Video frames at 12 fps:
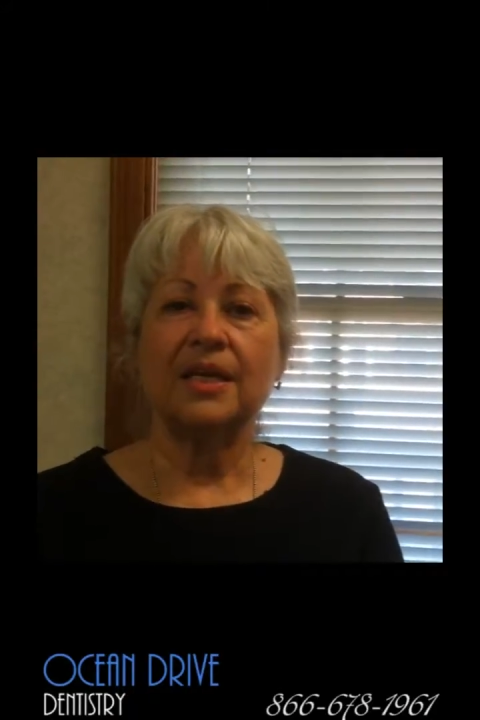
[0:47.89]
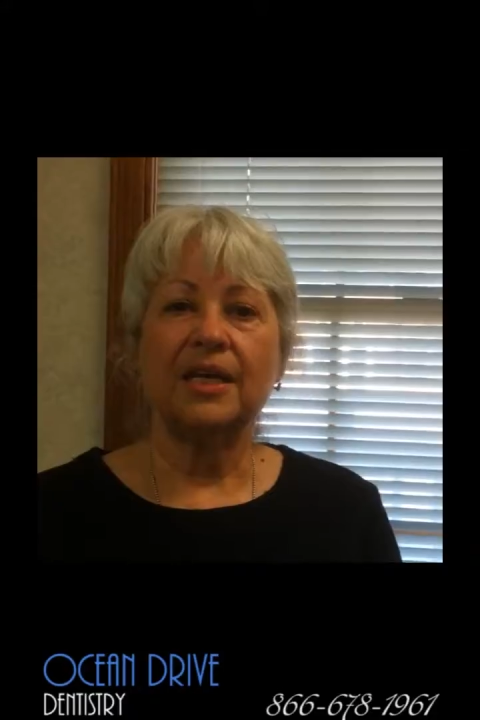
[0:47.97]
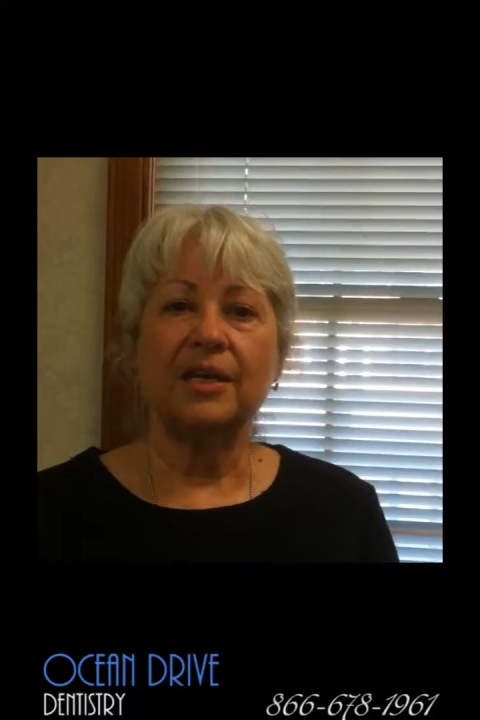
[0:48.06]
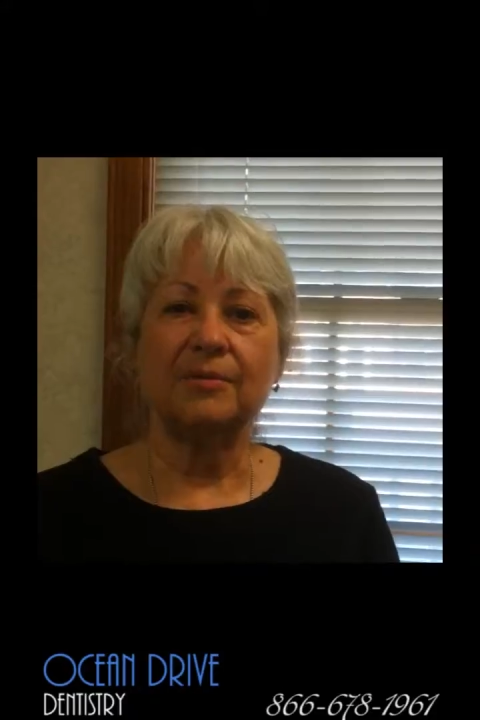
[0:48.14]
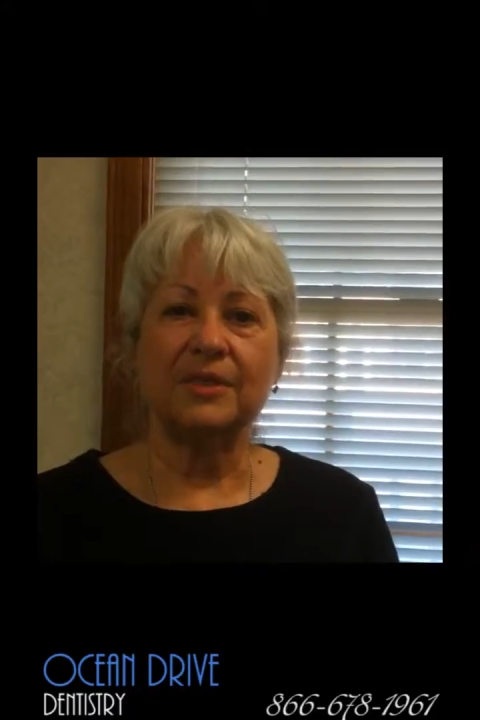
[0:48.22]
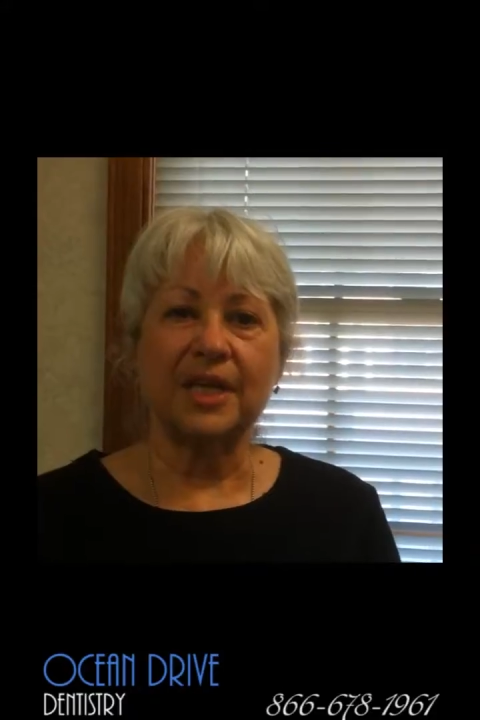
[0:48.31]

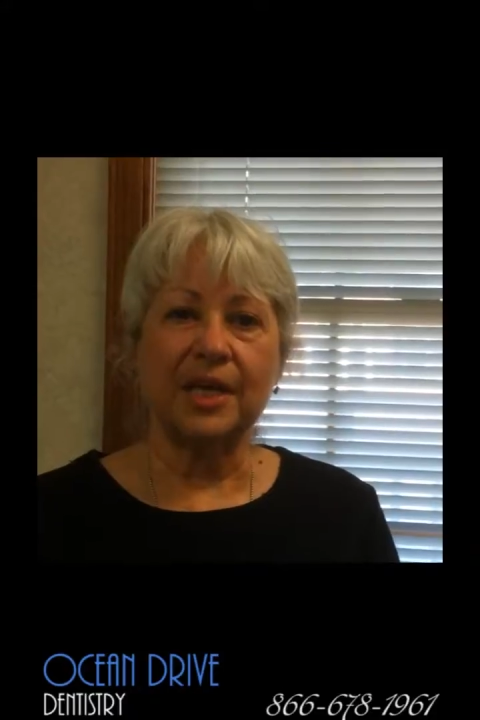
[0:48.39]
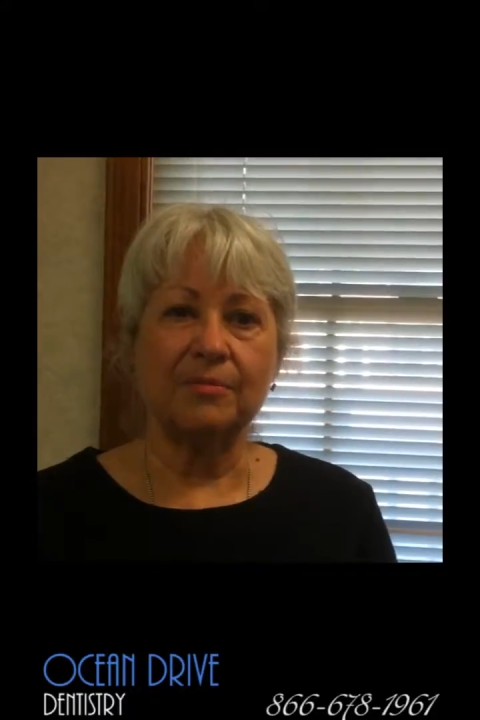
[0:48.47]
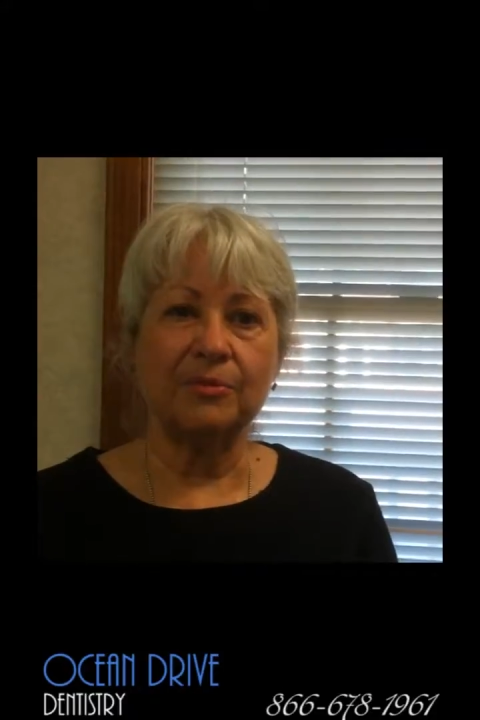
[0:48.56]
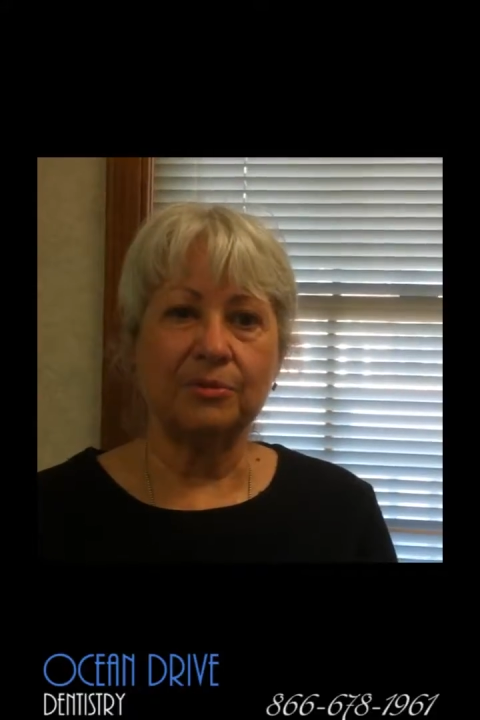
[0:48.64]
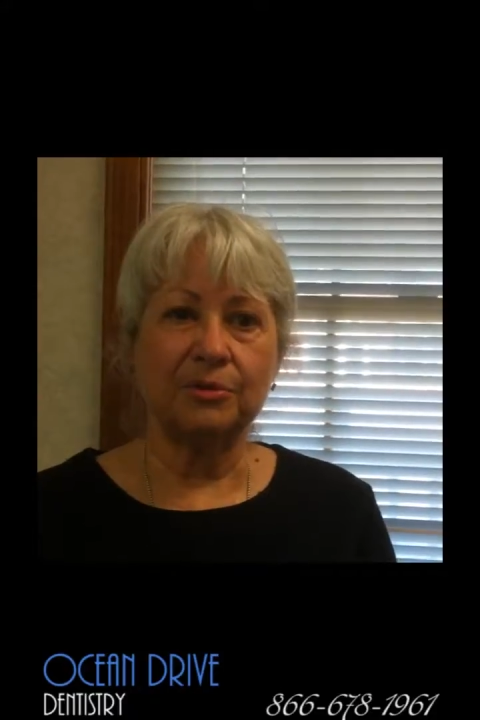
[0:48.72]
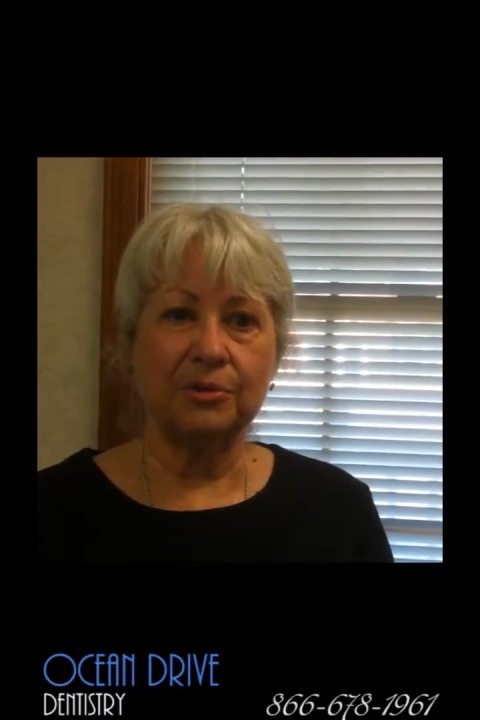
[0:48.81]
he was
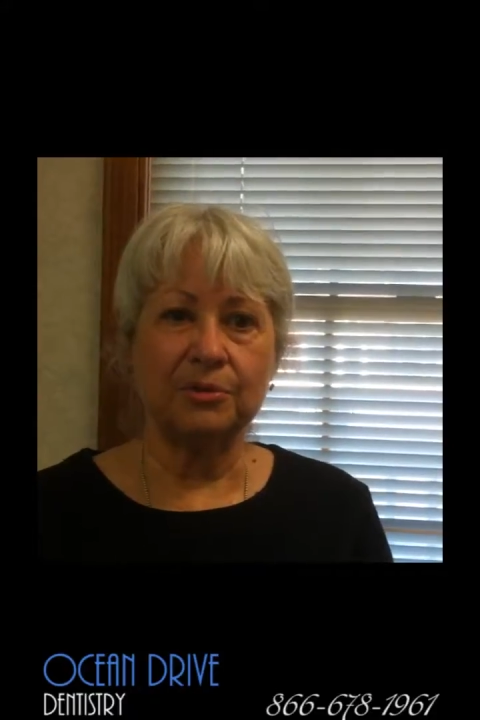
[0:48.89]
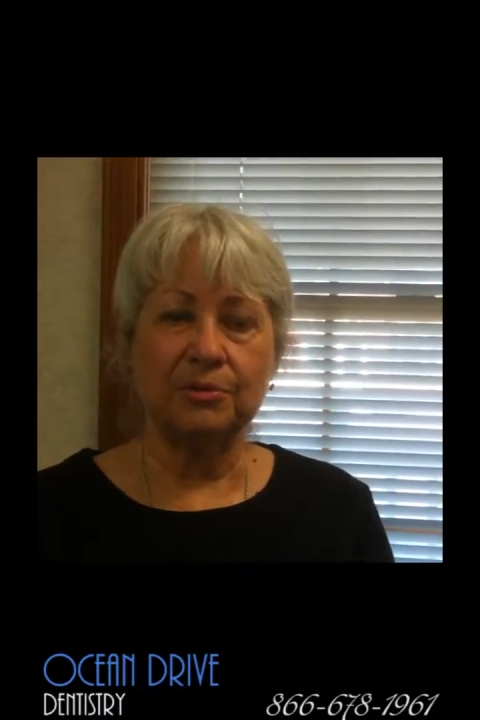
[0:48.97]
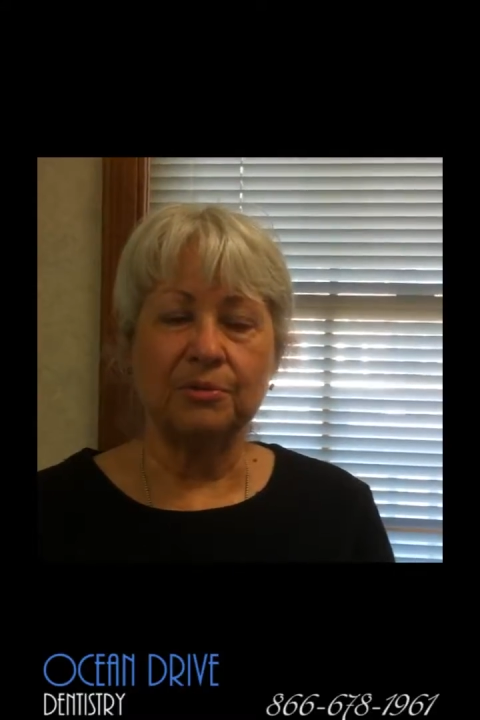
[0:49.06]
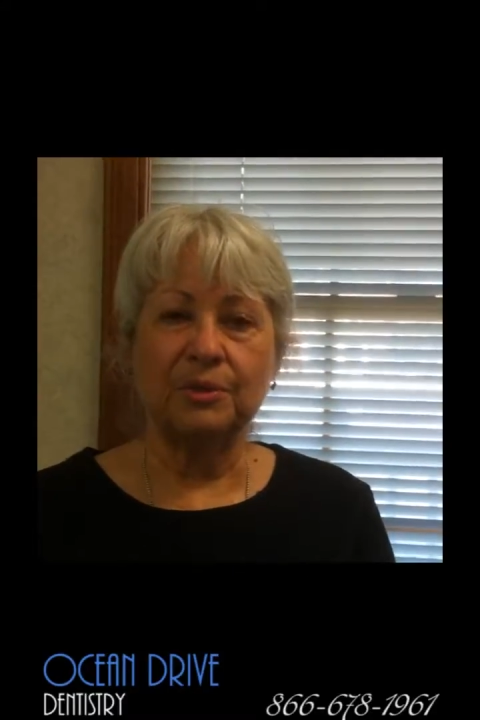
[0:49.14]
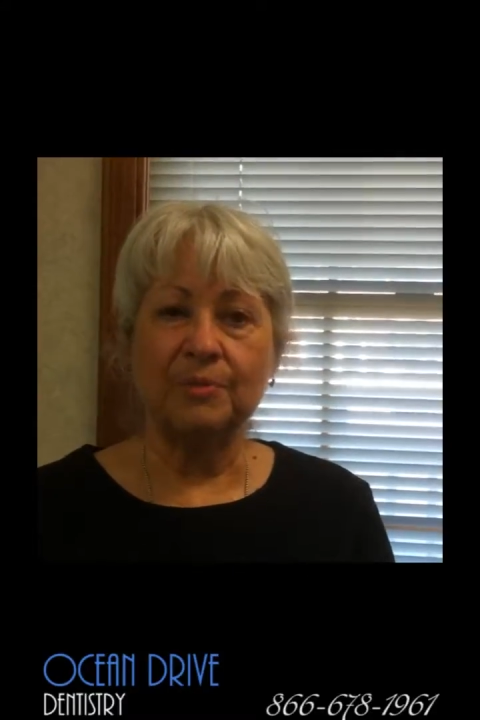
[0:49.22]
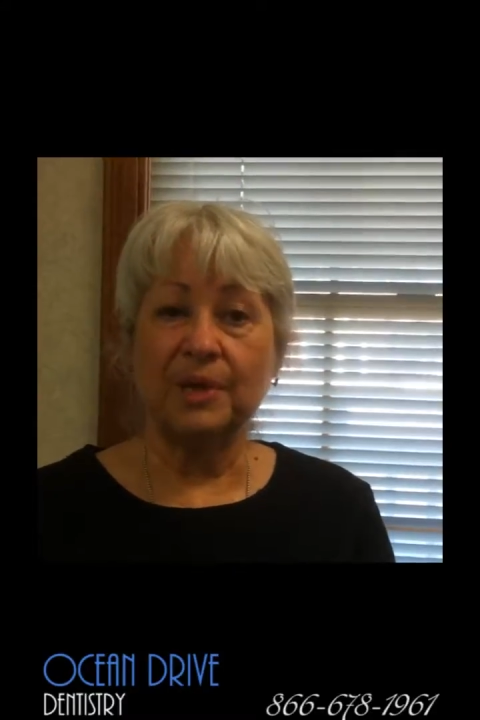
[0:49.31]
able
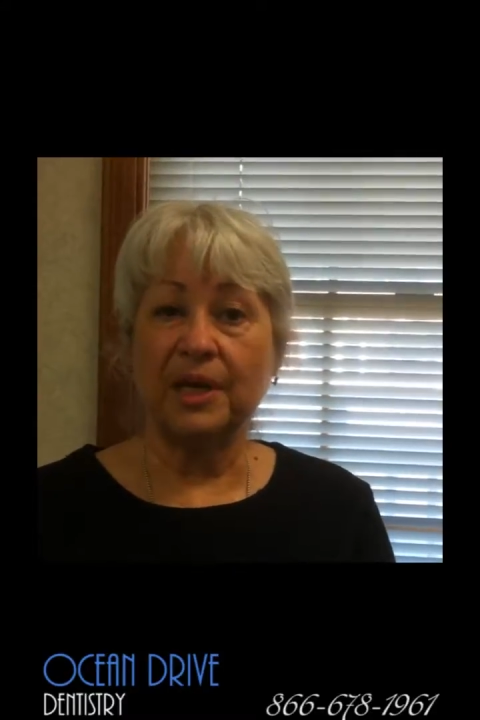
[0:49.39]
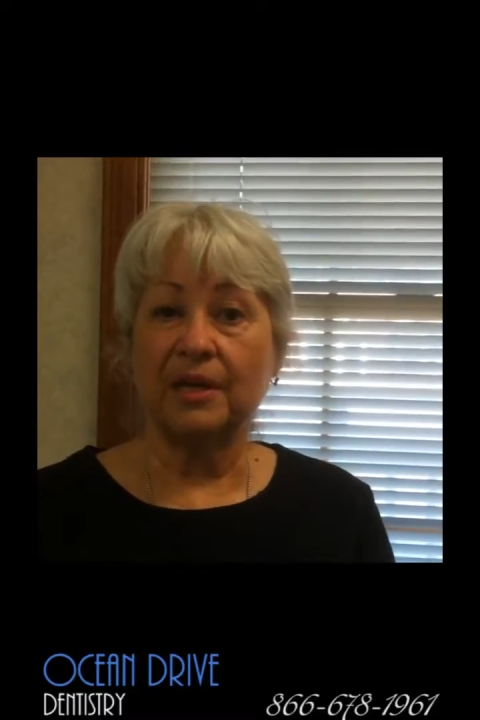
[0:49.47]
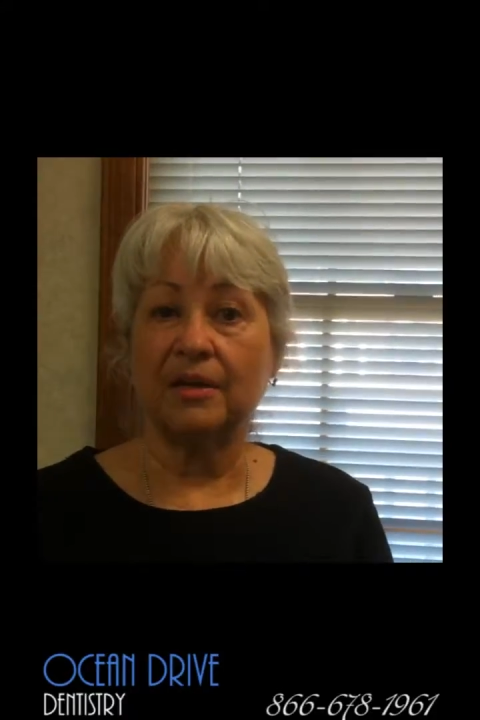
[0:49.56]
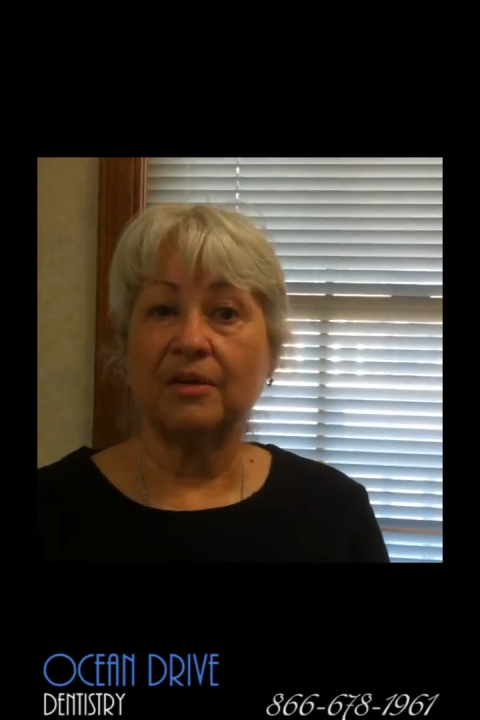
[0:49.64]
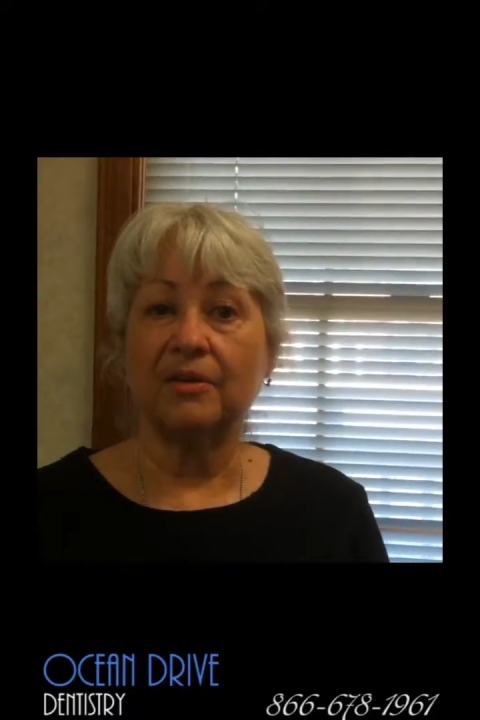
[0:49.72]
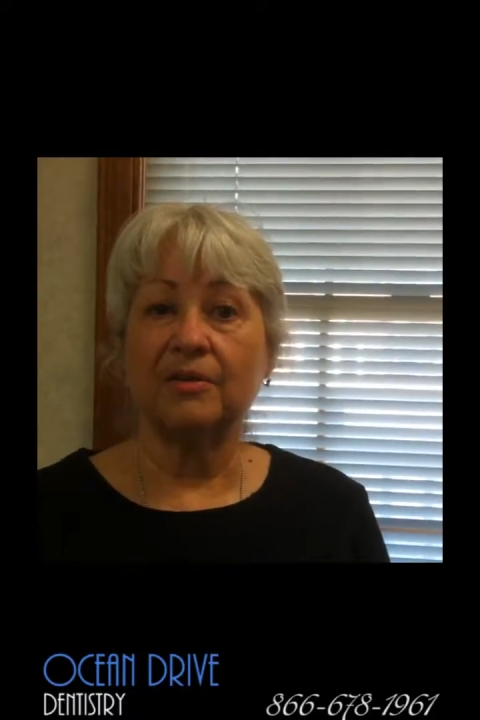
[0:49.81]
to
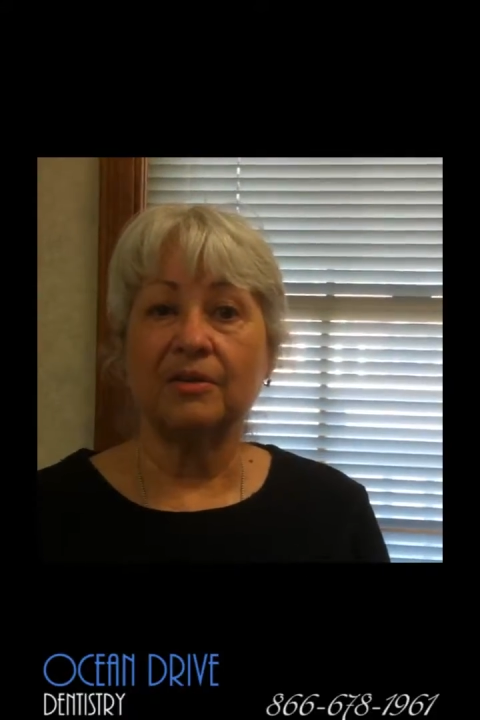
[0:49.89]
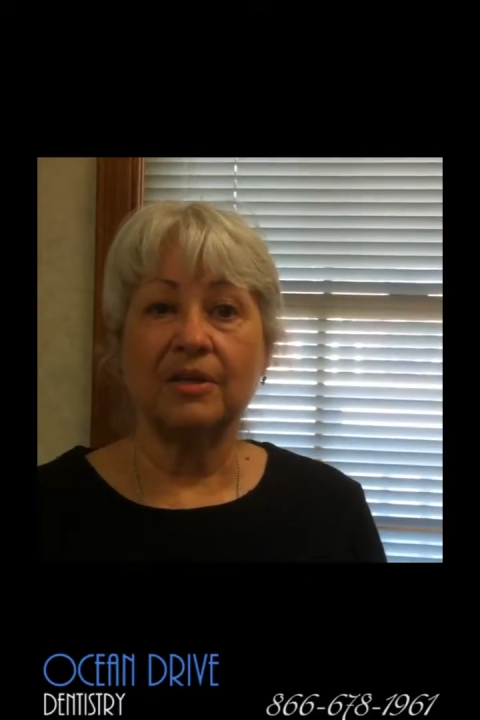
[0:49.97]
repair